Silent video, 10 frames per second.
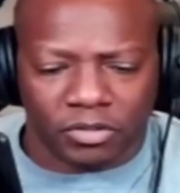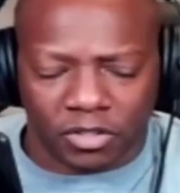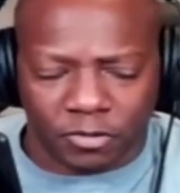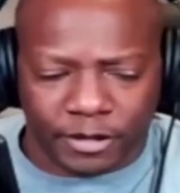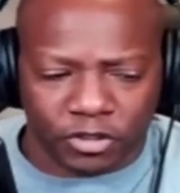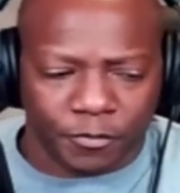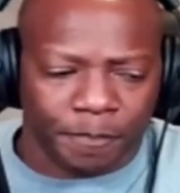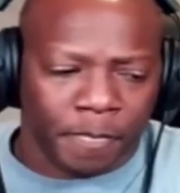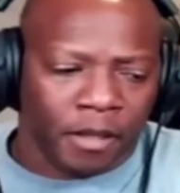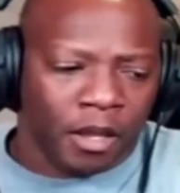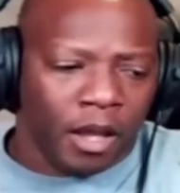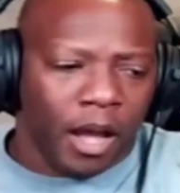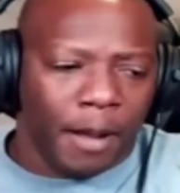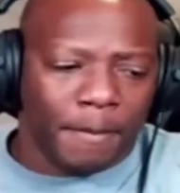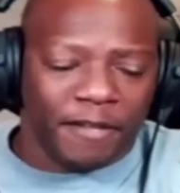that was on the spectrum.
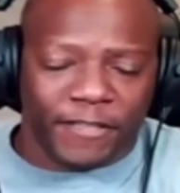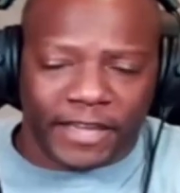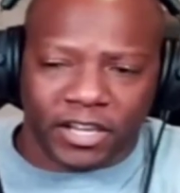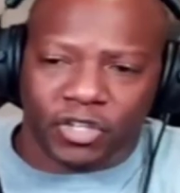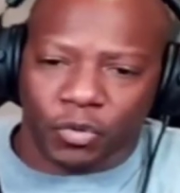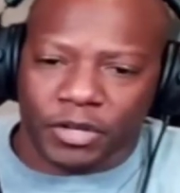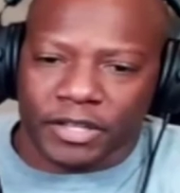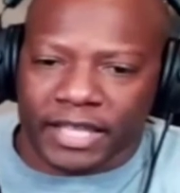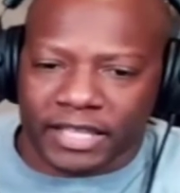If they could do it in